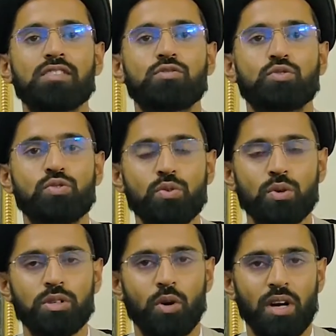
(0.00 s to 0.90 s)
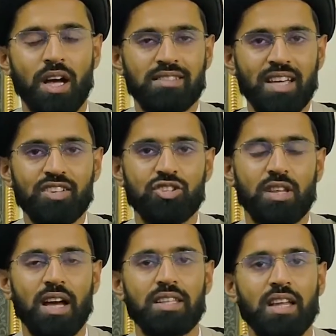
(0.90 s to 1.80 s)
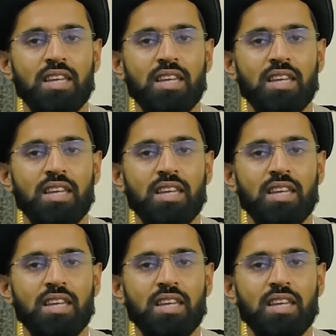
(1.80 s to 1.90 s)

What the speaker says: sujood or a sajda that